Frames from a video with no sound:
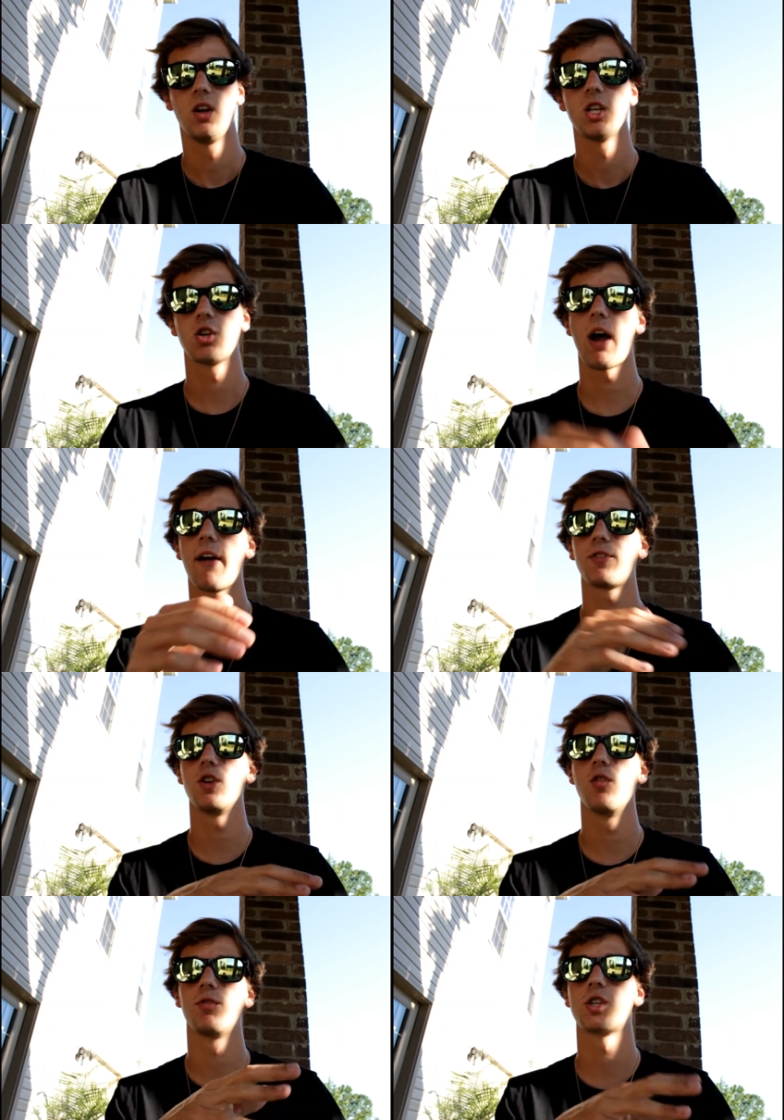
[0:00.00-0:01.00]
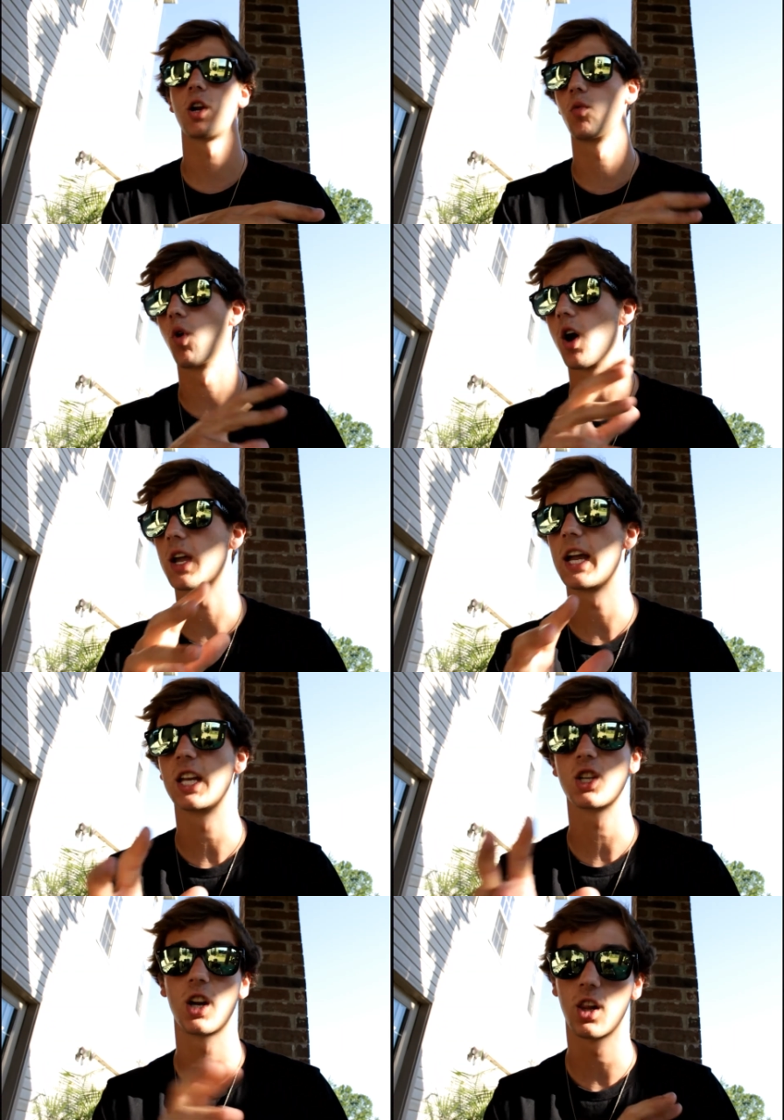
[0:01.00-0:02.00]
so after you've started working
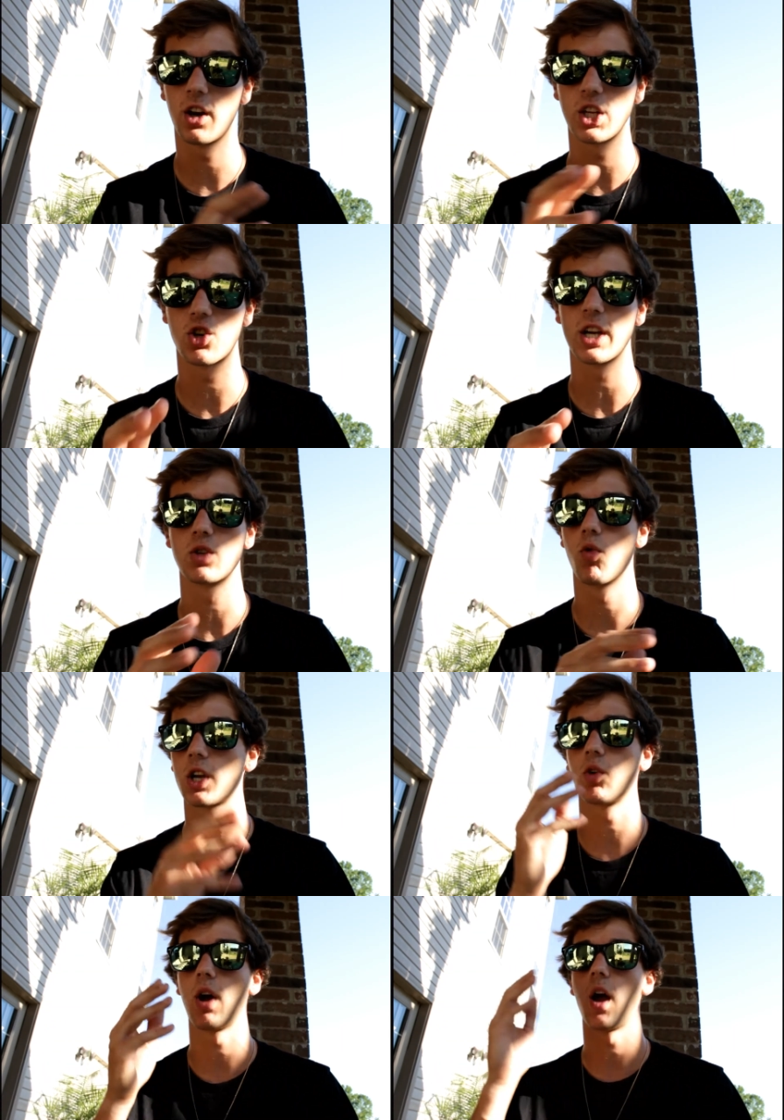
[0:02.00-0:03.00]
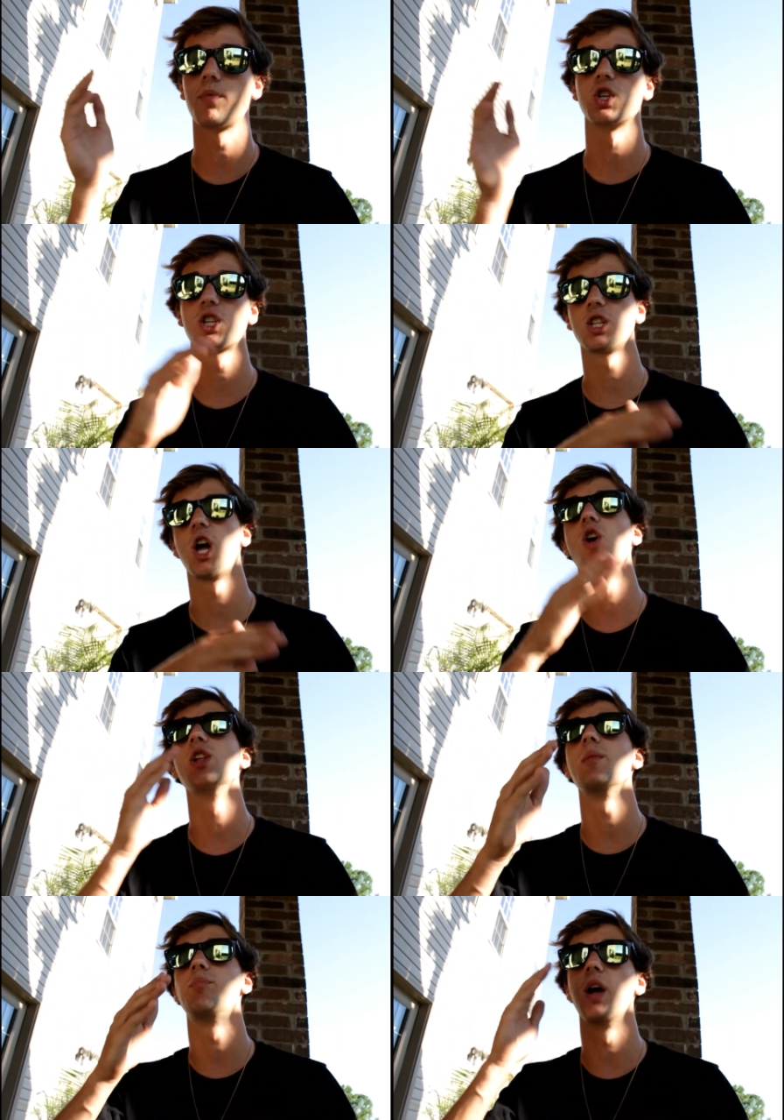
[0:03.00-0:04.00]
and started learning tricks and worked your way up you're
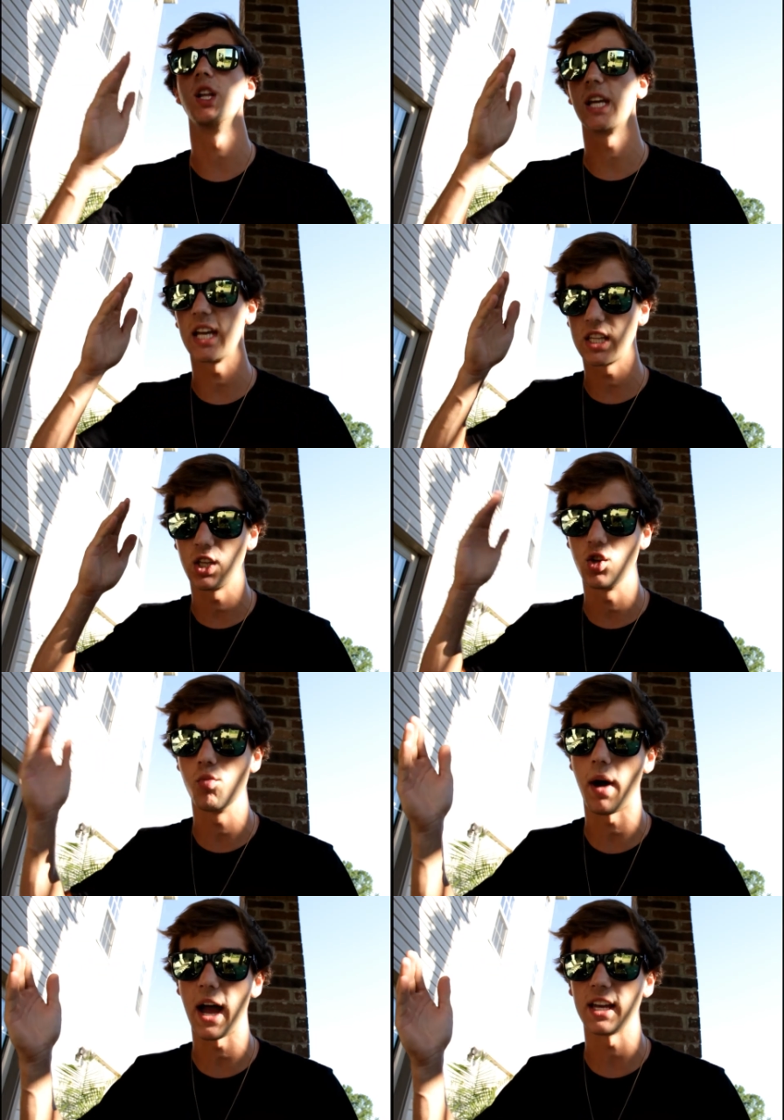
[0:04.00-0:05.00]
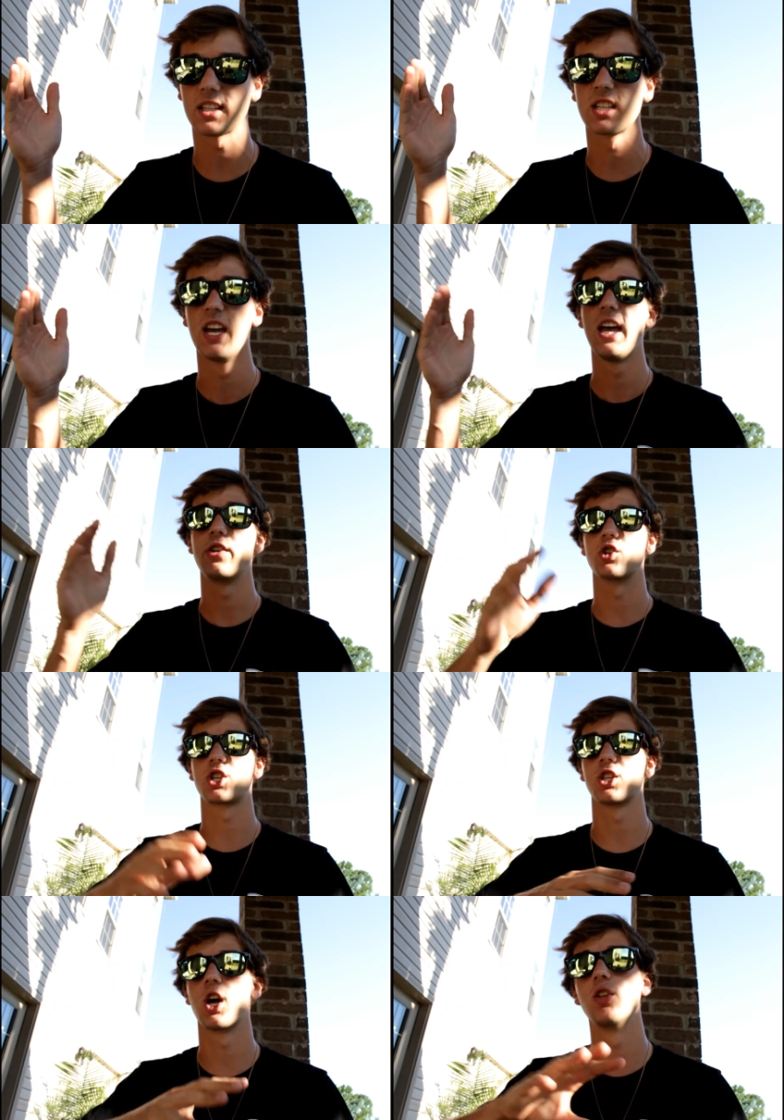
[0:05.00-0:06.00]
slowly building into new bikes and you're
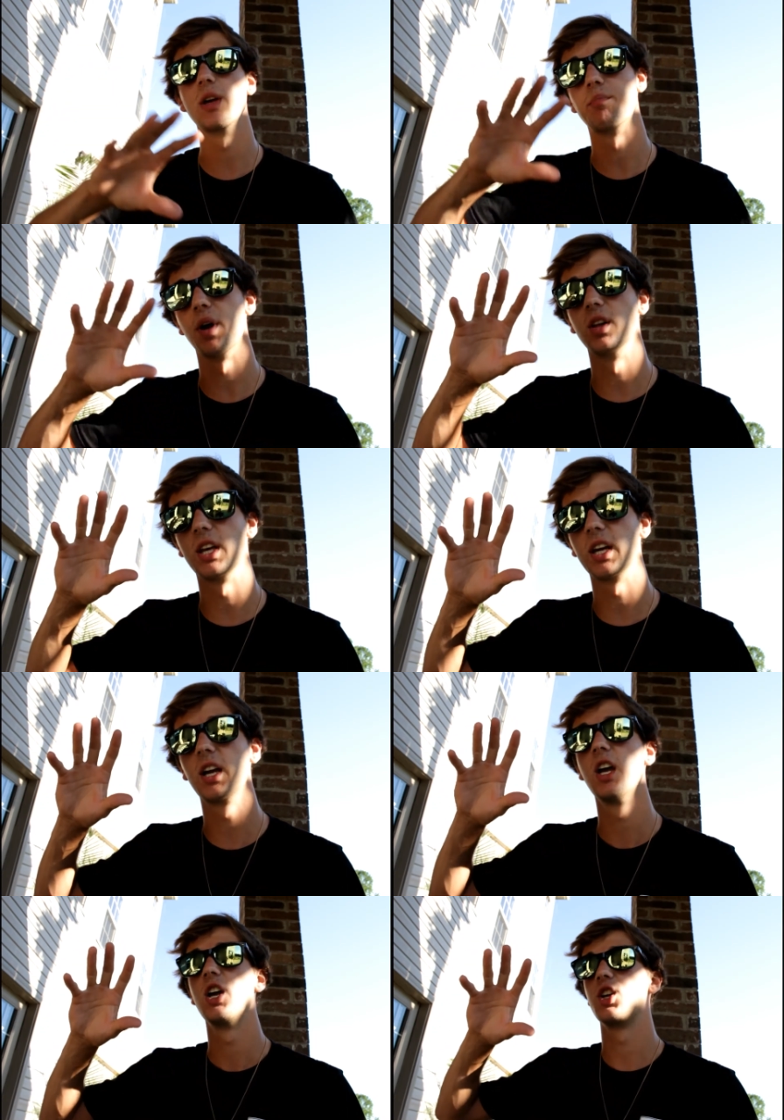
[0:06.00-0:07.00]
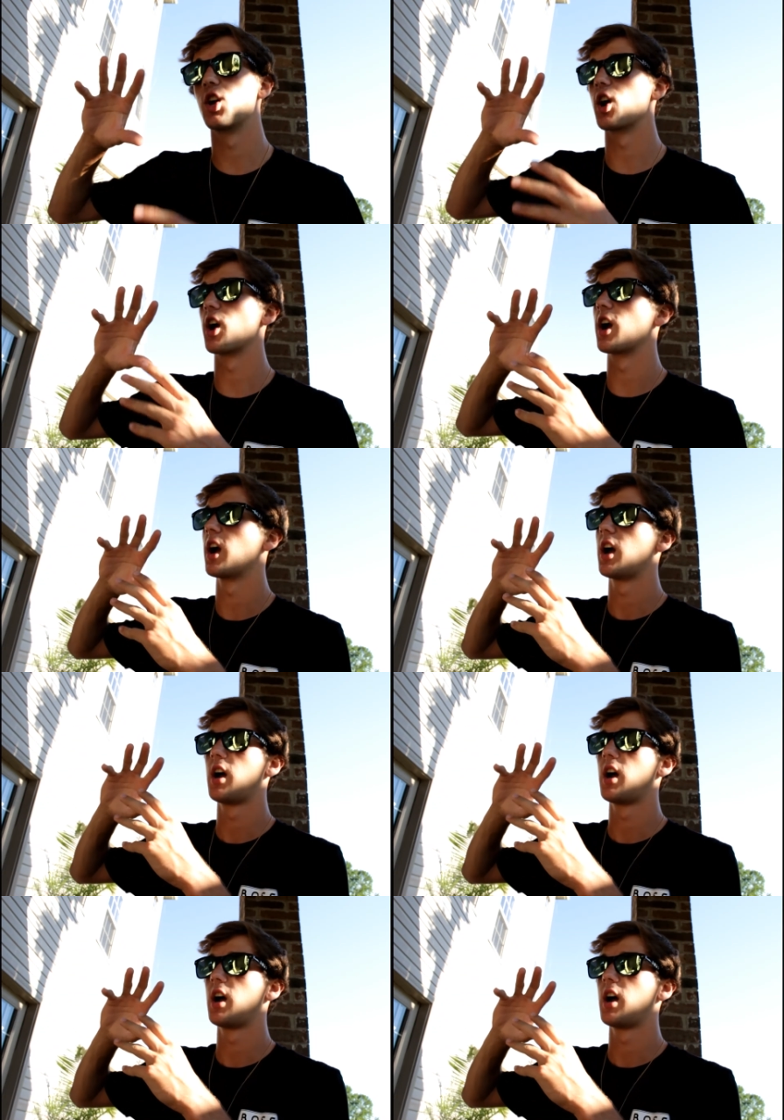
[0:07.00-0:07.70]
slowly building your